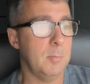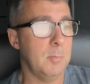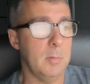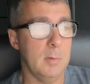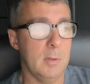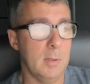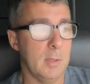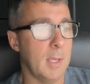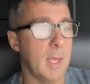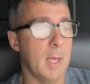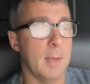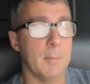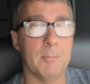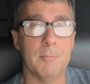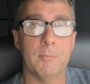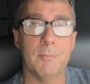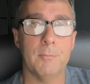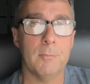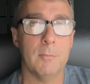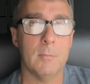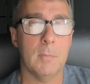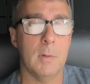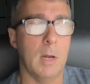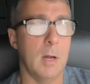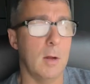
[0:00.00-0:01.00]
again
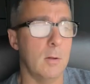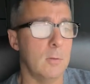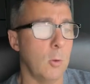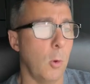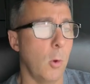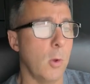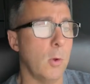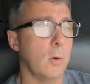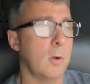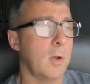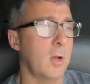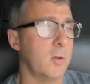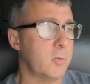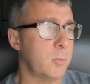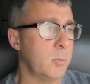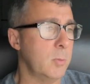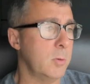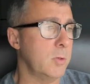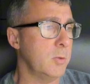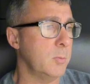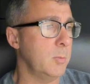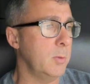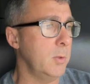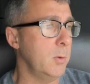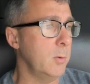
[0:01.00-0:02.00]
loyal customer,
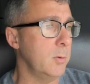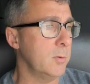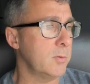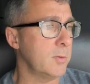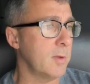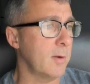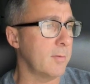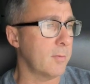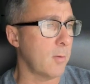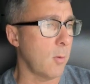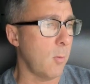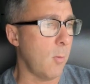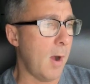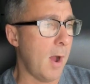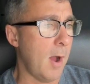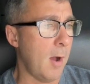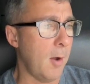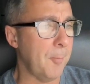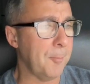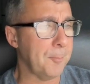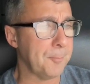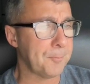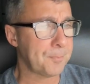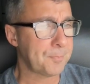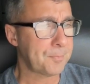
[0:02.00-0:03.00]
has been doing stuff for a
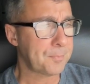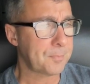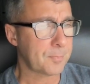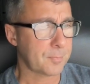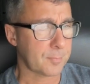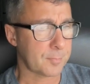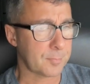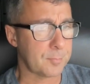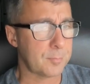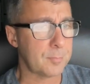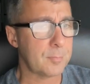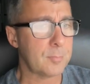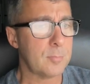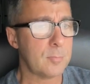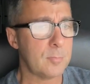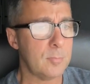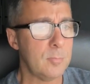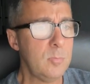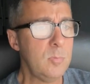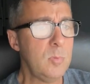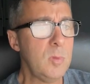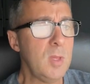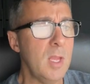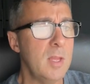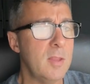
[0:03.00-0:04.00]
while.
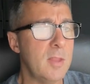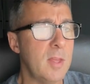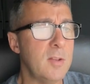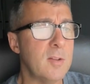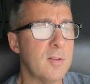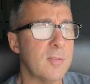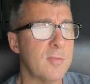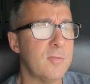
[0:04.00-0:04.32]
And then